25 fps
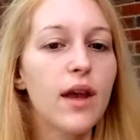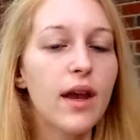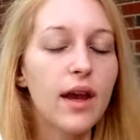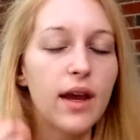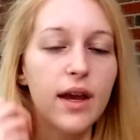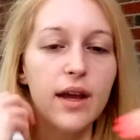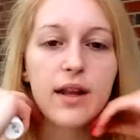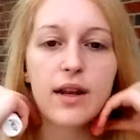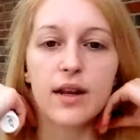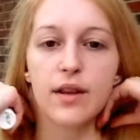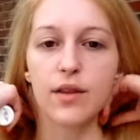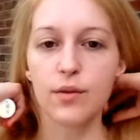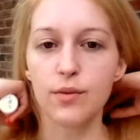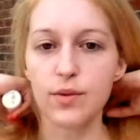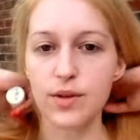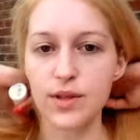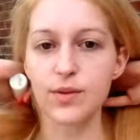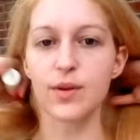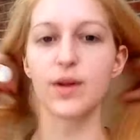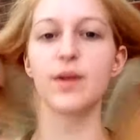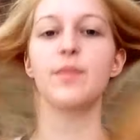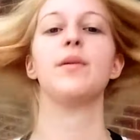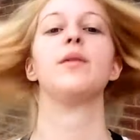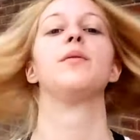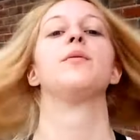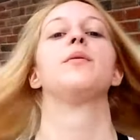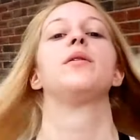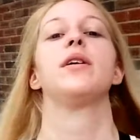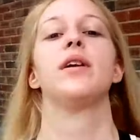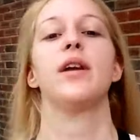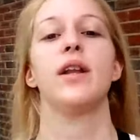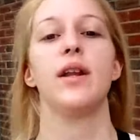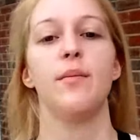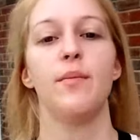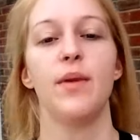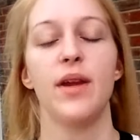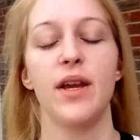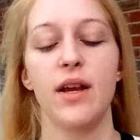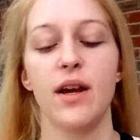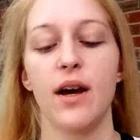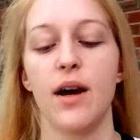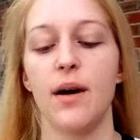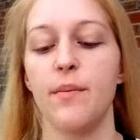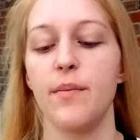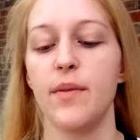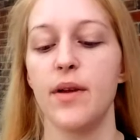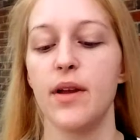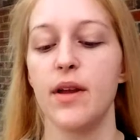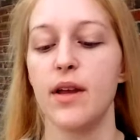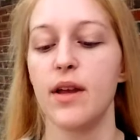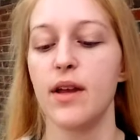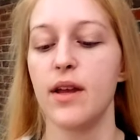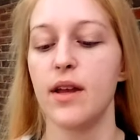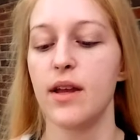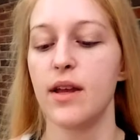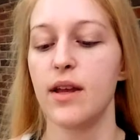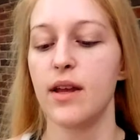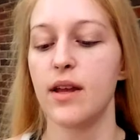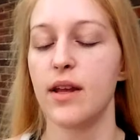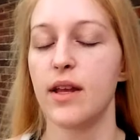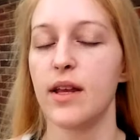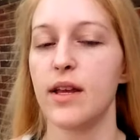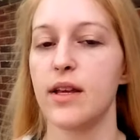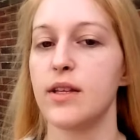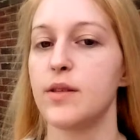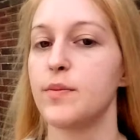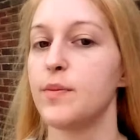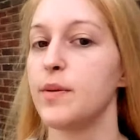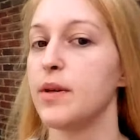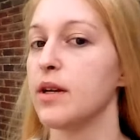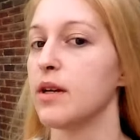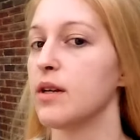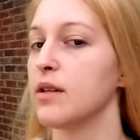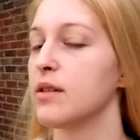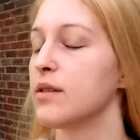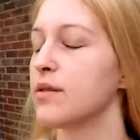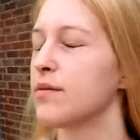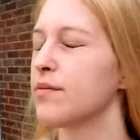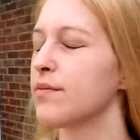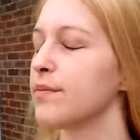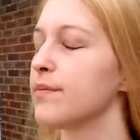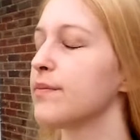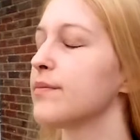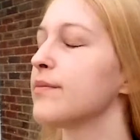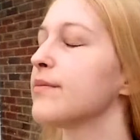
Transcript: and the reason why I'm not wearing any makeup is because